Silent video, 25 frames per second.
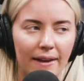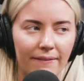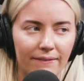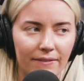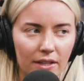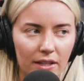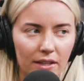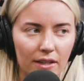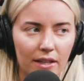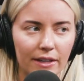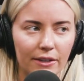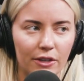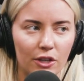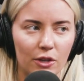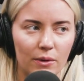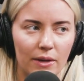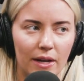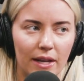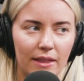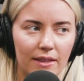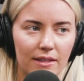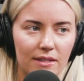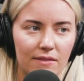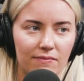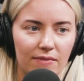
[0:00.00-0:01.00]
I feel like you
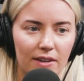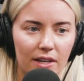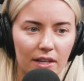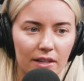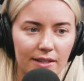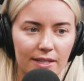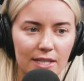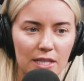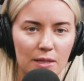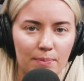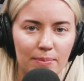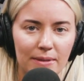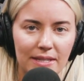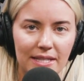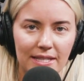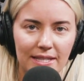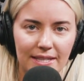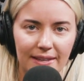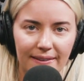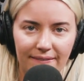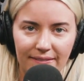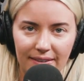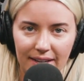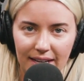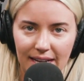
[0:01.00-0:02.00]
had this very
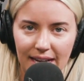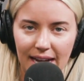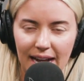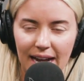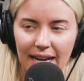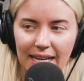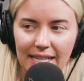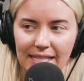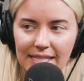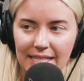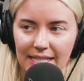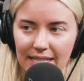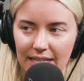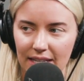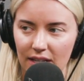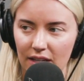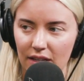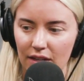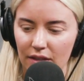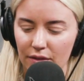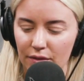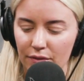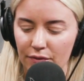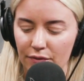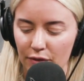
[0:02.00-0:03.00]
specific
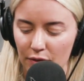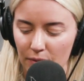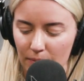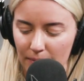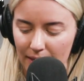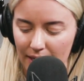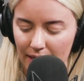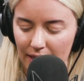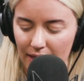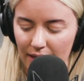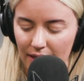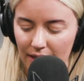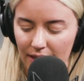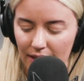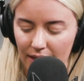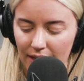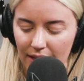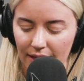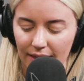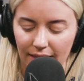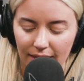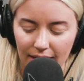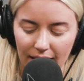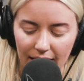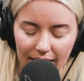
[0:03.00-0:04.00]
idea for me
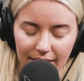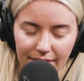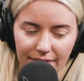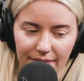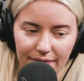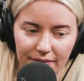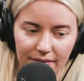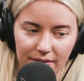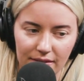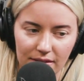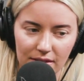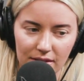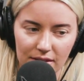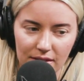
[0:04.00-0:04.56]
in life,